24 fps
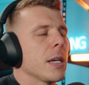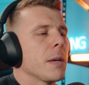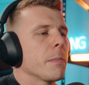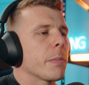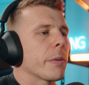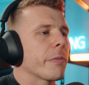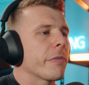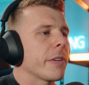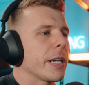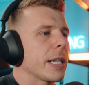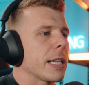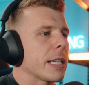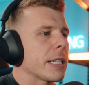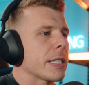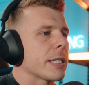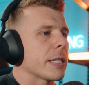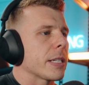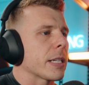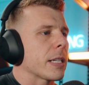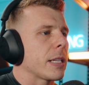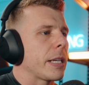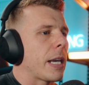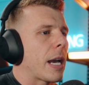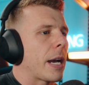But
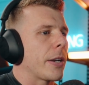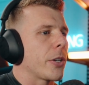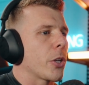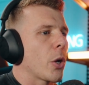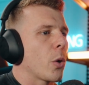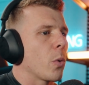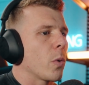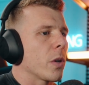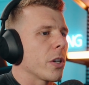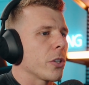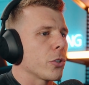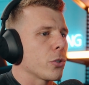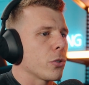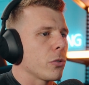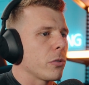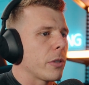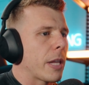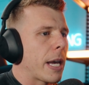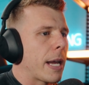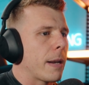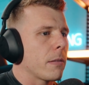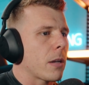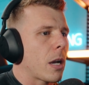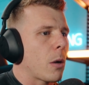realistically, I don't want to do
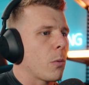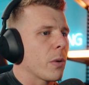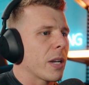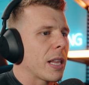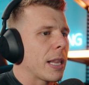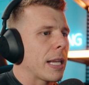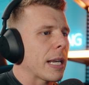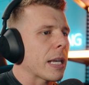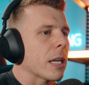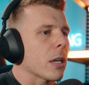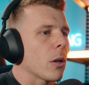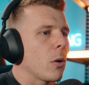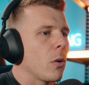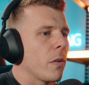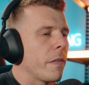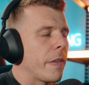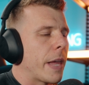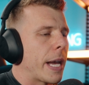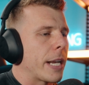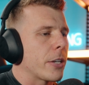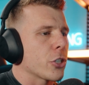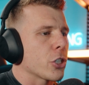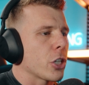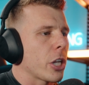that. I want to let go of
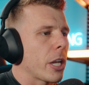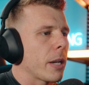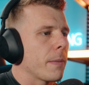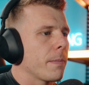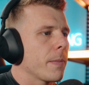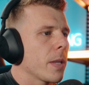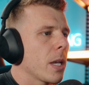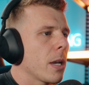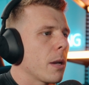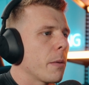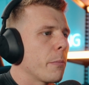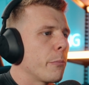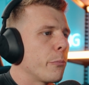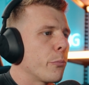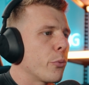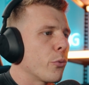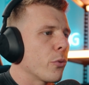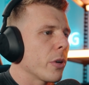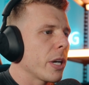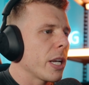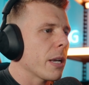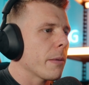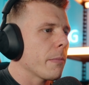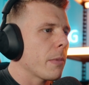that shit,
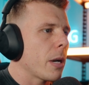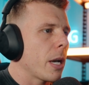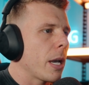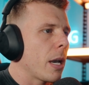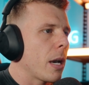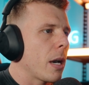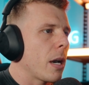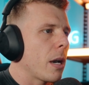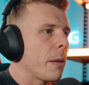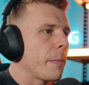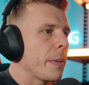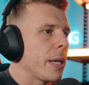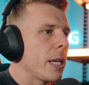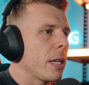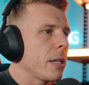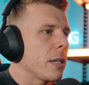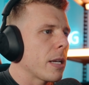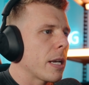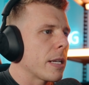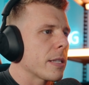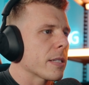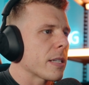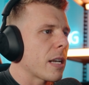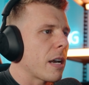bring my arm in
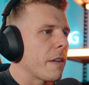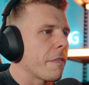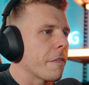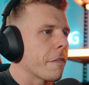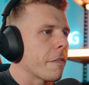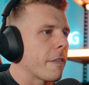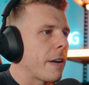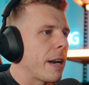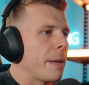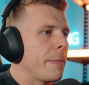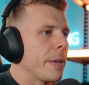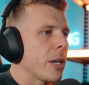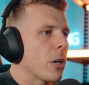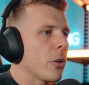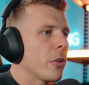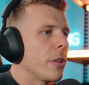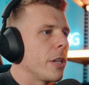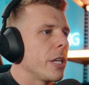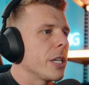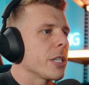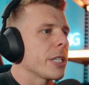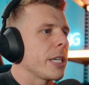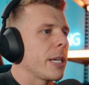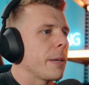and start framing on
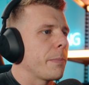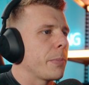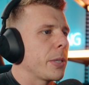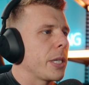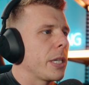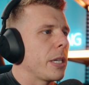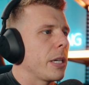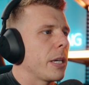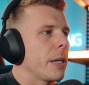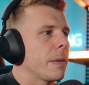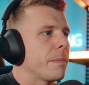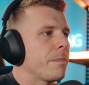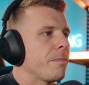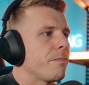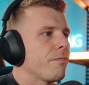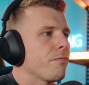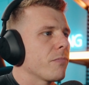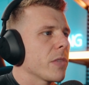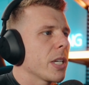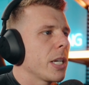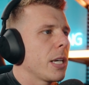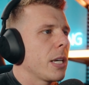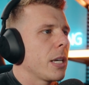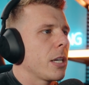this hip here.
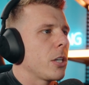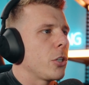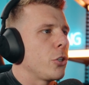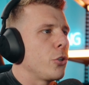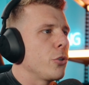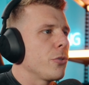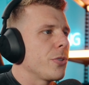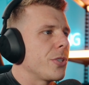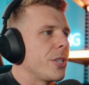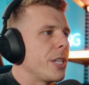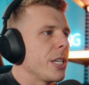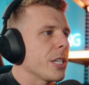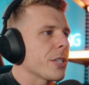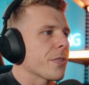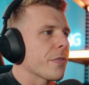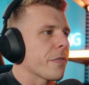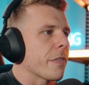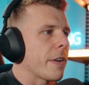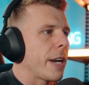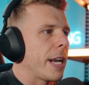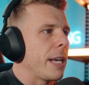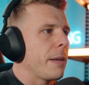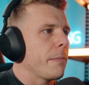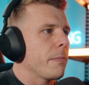Use this
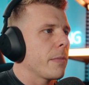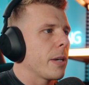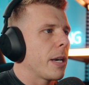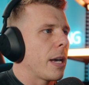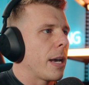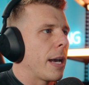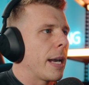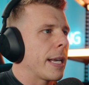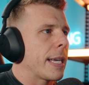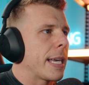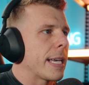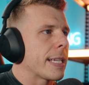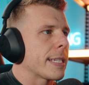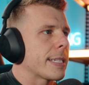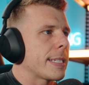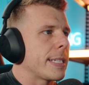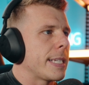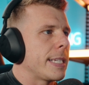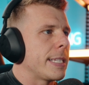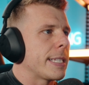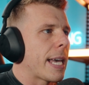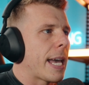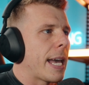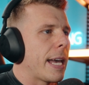frame against
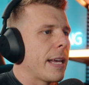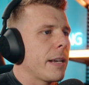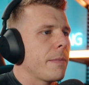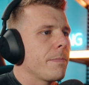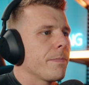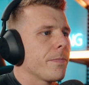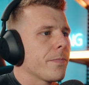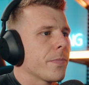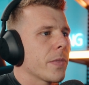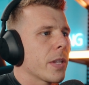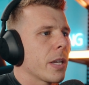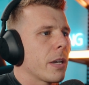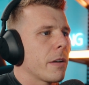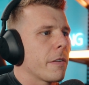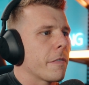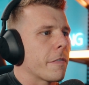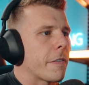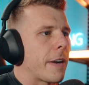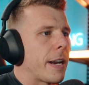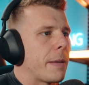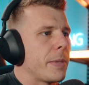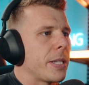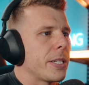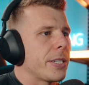his head,
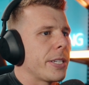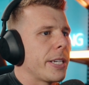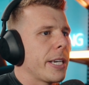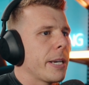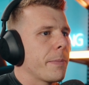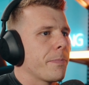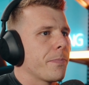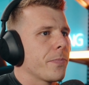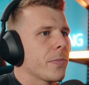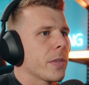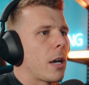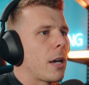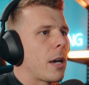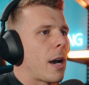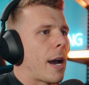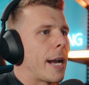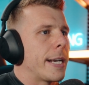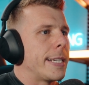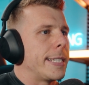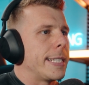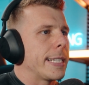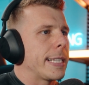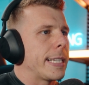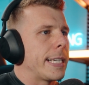frame his hip,
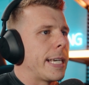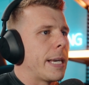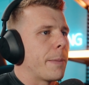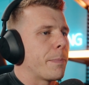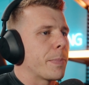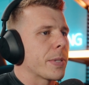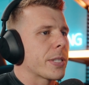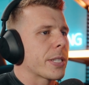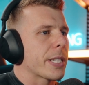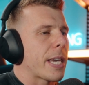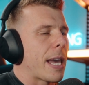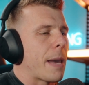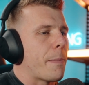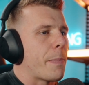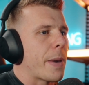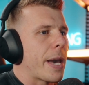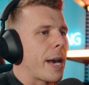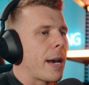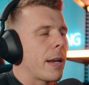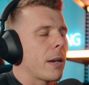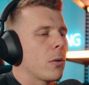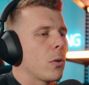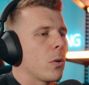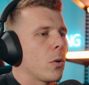ideally hip escape
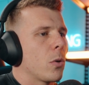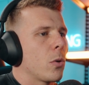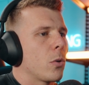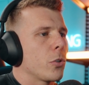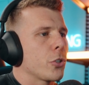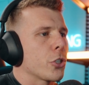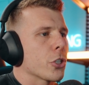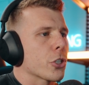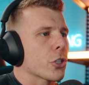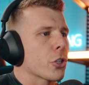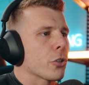out, or just